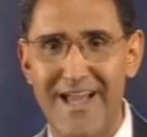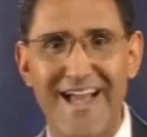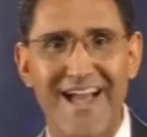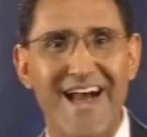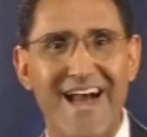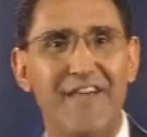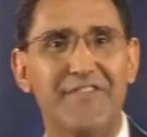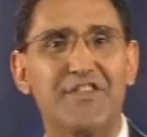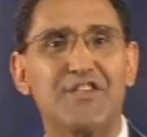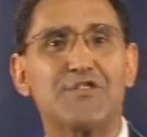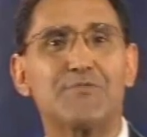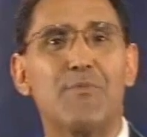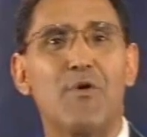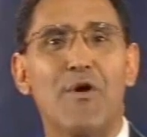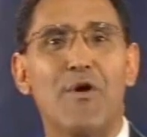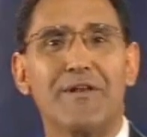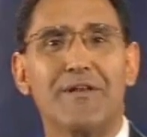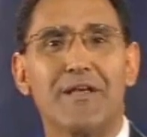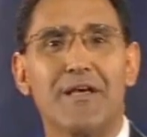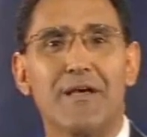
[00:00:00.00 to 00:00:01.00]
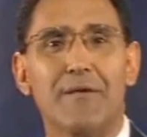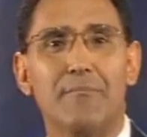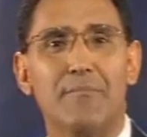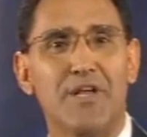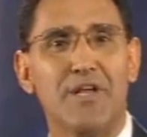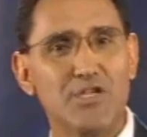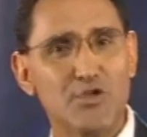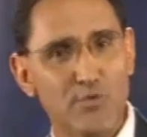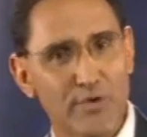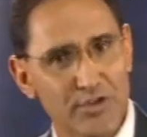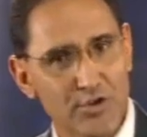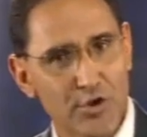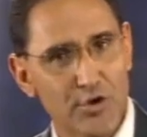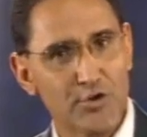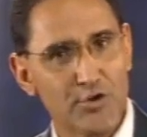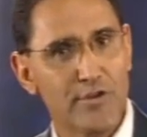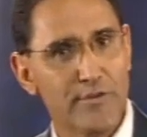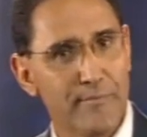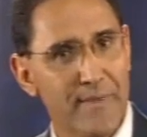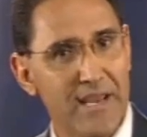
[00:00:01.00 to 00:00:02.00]
At this point, please return
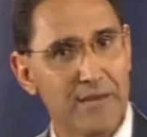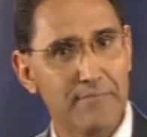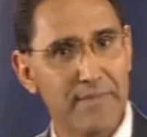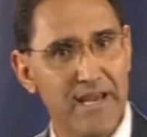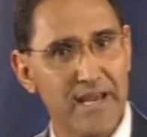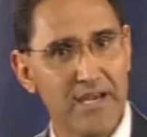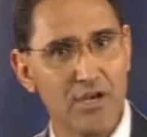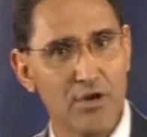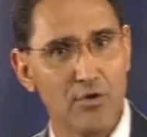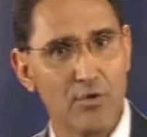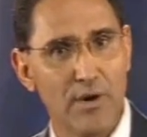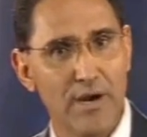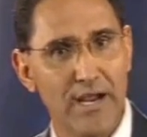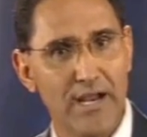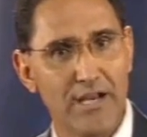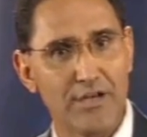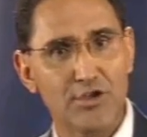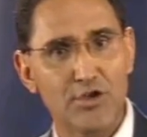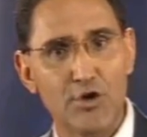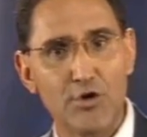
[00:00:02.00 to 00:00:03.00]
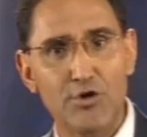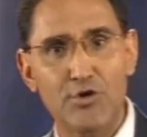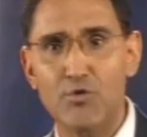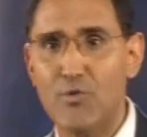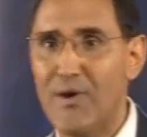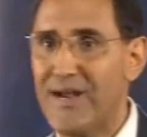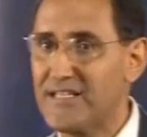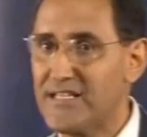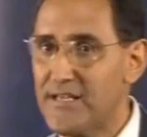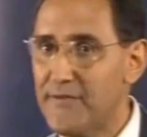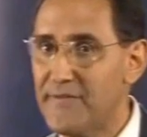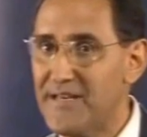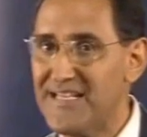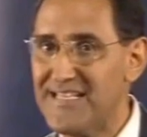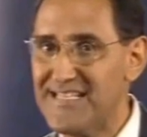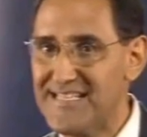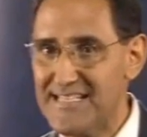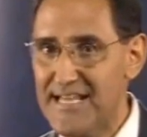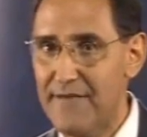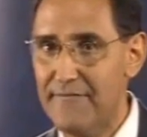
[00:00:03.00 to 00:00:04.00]
to the main menu and turn to Activity
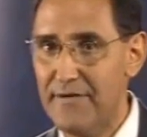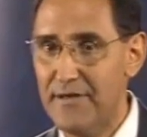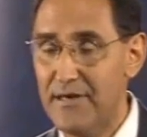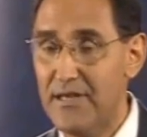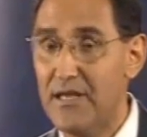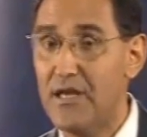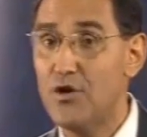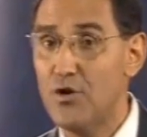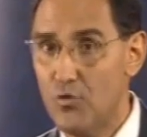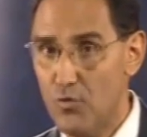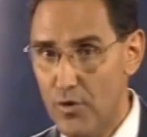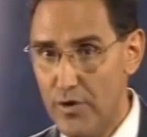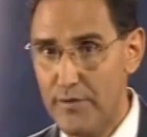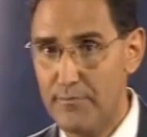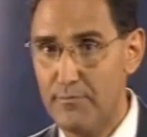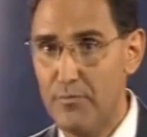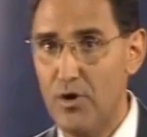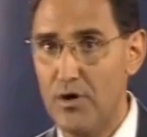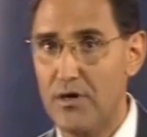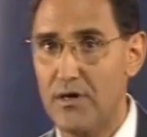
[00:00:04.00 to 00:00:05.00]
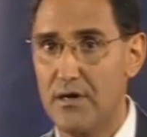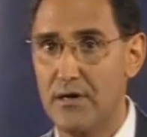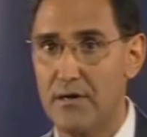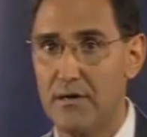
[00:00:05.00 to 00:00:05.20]
7 in your workbook.